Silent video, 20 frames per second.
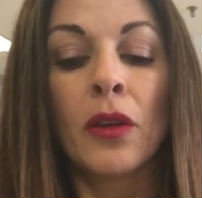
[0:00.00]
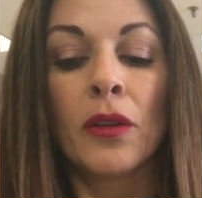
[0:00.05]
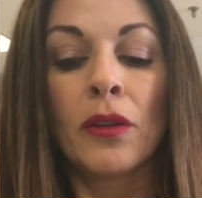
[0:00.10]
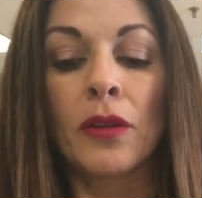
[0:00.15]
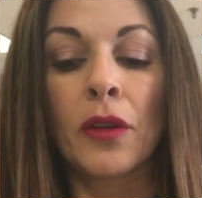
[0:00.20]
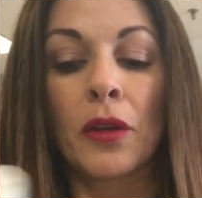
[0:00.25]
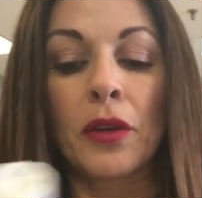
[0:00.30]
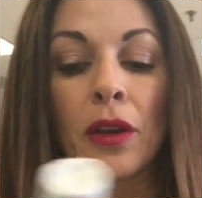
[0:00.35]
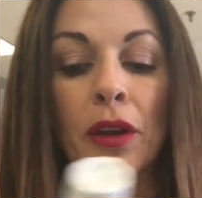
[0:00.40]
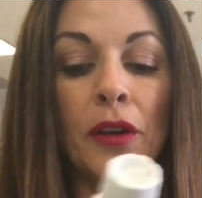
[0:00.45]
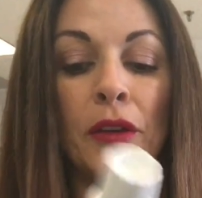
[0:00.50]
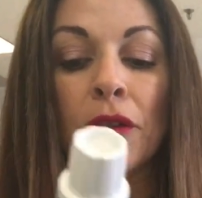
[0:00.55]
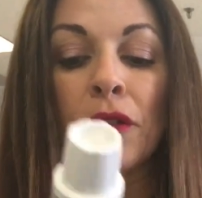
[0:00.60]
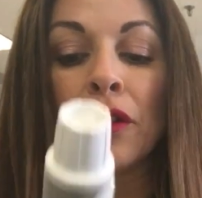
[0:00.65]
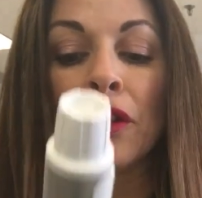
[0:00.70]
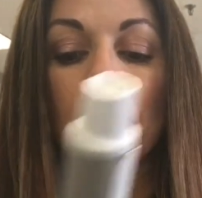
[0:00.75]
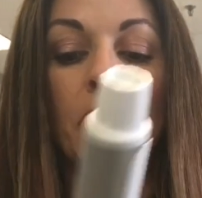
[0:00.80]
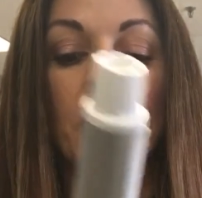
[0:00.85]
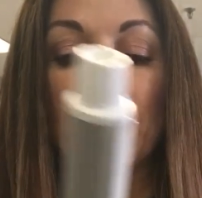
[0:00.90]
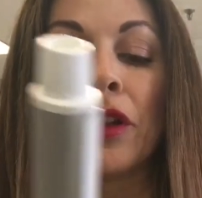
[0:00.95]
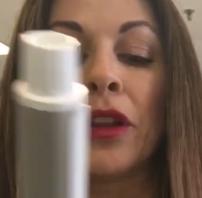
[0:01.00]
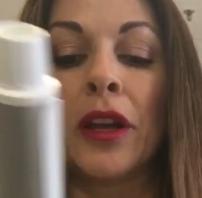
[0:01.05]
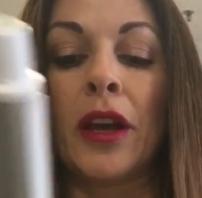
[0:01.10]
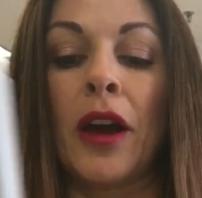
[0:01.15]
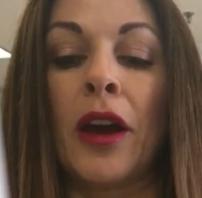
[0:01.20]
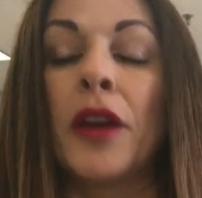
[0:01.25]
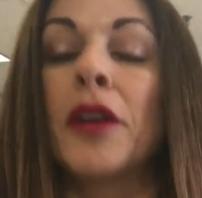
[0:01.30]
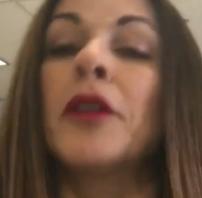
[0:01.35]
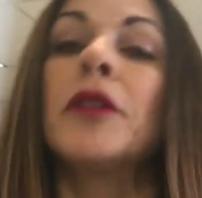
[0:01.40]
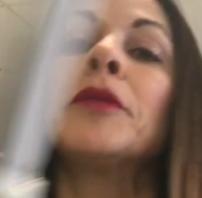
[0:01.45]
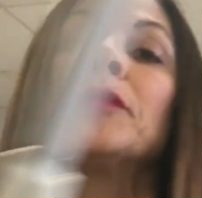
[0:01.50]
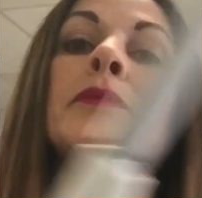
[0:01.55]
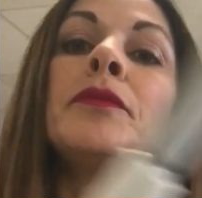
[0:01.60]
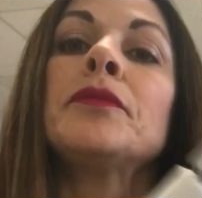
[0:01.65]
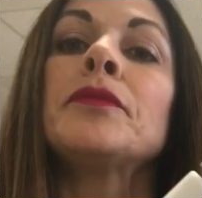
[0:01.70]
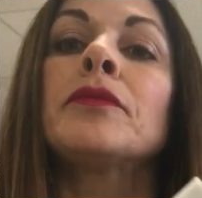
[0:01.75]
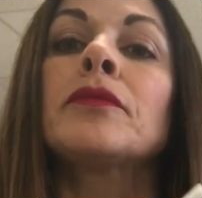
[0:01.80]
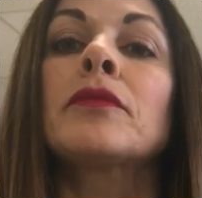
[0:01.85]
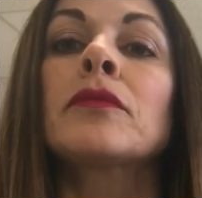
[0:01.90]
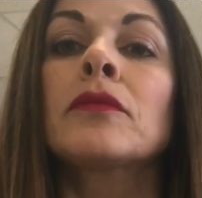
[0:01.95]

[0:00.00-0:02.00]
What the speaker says: So here's the curling iron.